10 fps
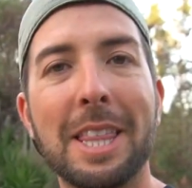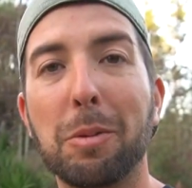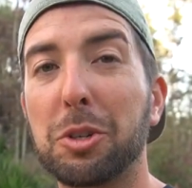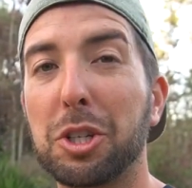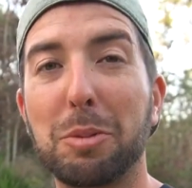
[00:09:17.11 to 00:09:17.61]

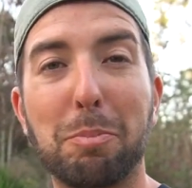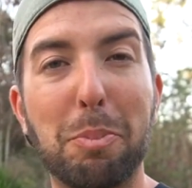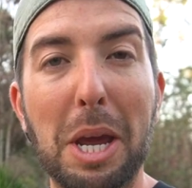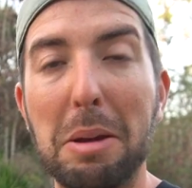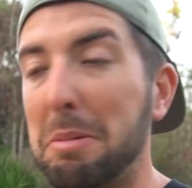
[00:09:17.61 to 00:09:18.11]
There was just
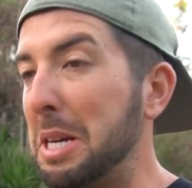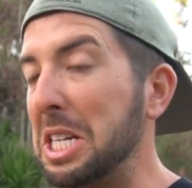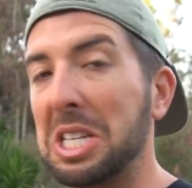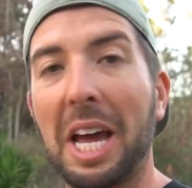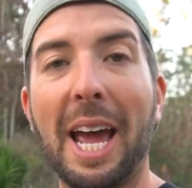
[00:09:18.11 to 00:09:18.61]

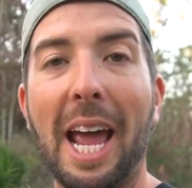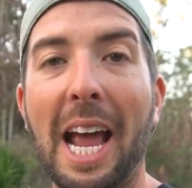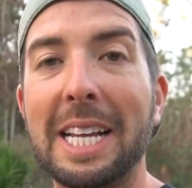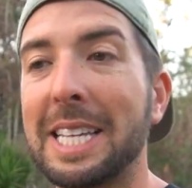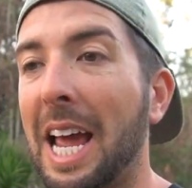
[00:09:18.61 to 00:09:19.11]
babies,
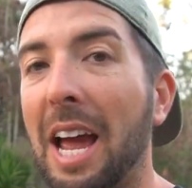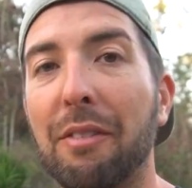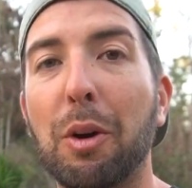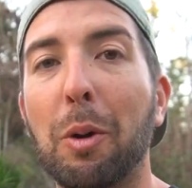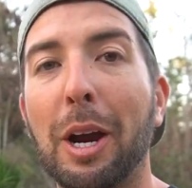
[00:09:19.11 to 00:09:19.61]
eggs
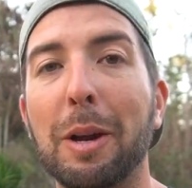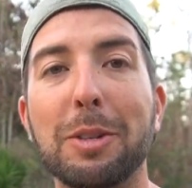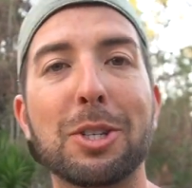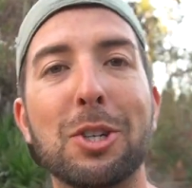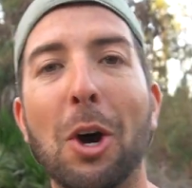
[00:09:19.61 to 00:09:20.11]
everywhere. It
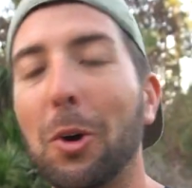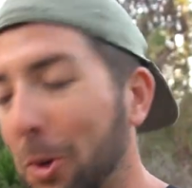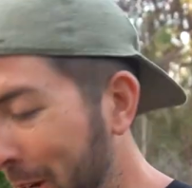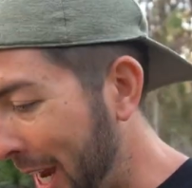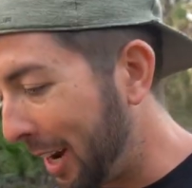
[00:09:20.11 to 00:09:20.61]
was
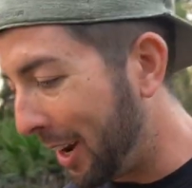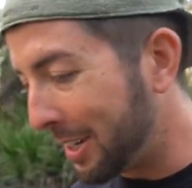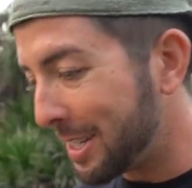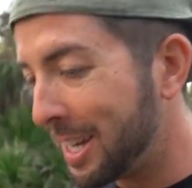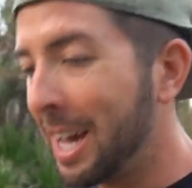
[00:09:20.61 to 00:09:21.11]
total
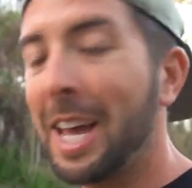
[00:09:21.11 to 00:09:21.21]
chaos.